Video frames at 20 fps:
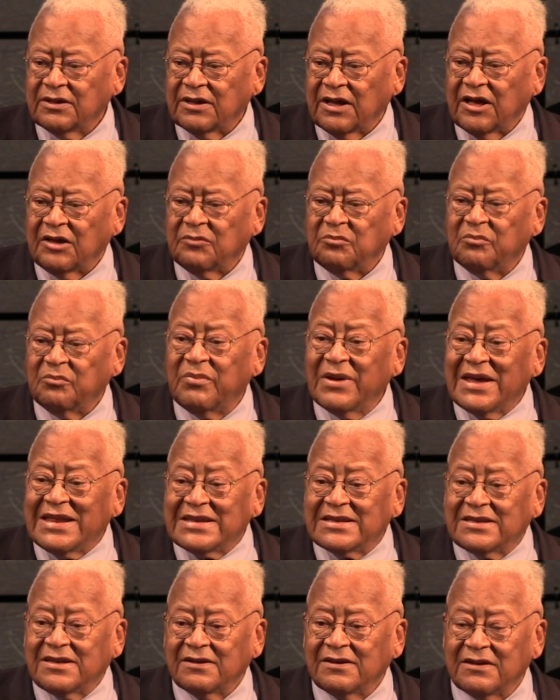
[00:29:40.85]
and
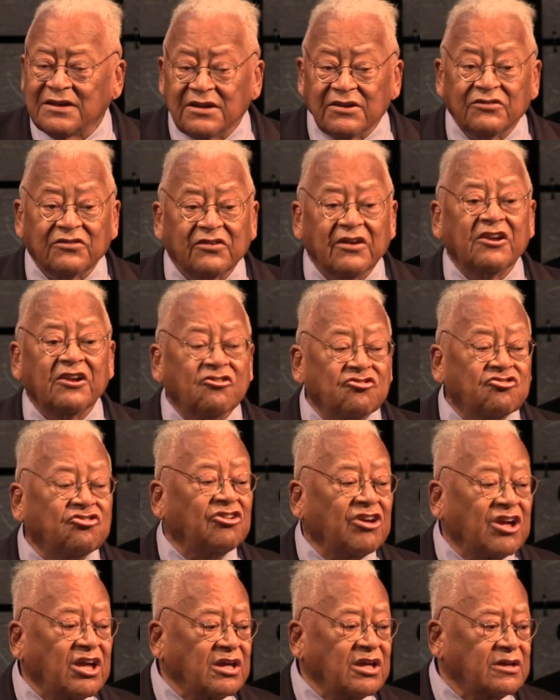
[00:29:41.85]
bent his
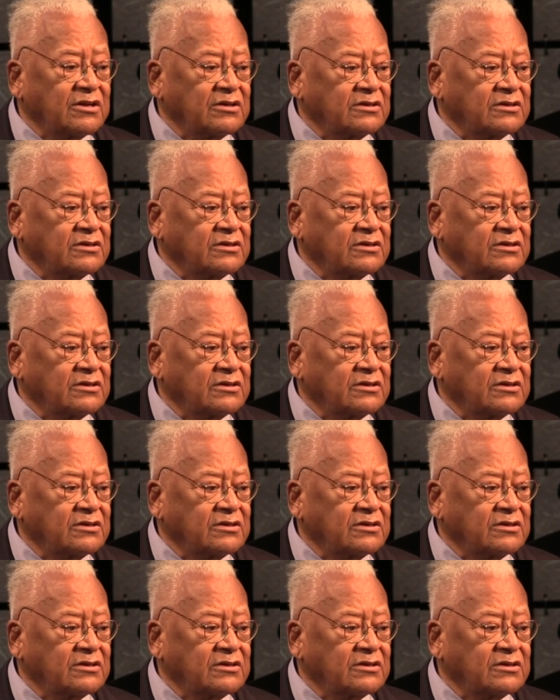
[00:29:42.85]
energy